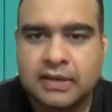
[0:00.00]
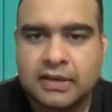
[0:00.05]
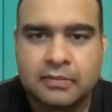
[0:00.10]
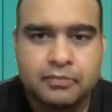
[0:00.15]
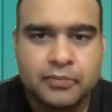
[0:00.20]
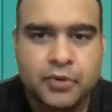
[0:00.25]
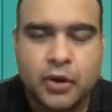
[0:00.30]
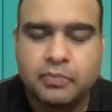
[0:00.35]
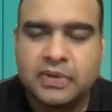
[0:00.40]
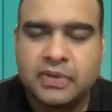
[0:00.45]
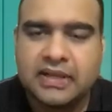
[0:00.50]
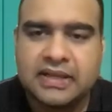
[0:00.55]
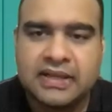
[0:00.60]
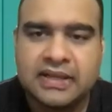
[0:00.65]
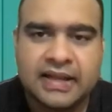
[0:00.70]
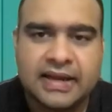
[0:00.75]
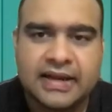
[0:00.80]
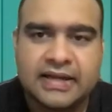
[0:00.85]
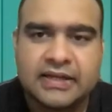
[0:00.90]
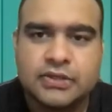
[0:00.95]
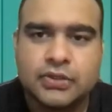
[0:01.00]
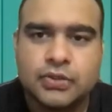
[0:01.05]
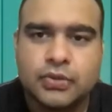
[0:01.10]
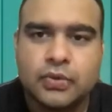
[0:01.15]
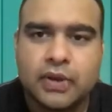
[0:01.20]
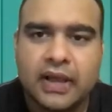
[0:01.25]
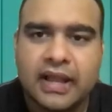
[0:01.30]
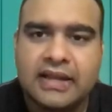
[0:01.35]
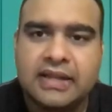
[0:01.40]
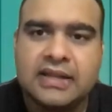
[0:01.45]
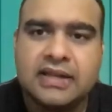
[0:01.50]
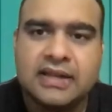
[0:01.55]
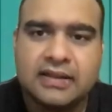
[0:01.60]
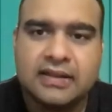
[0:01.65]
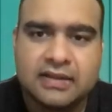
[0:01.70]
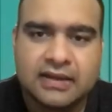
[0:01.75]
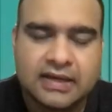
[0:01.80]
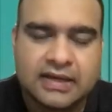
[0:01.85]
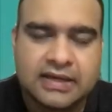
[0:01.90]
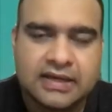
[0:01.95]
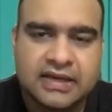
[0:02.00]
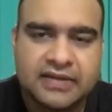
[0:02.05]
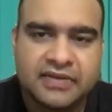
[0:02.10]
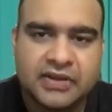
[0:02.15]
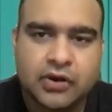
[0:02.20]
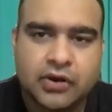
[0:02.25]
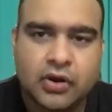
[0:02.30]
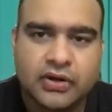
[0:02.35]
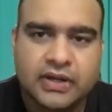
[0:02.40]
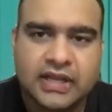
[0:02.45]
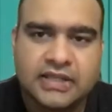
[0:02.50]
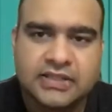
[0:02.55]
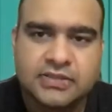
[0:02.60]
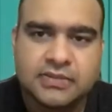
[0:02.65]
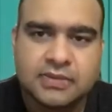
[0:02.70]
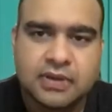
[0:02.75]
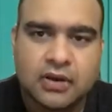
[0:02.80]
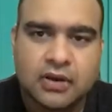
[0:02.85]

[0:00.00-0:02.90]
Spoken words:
Probably inherent to any living organism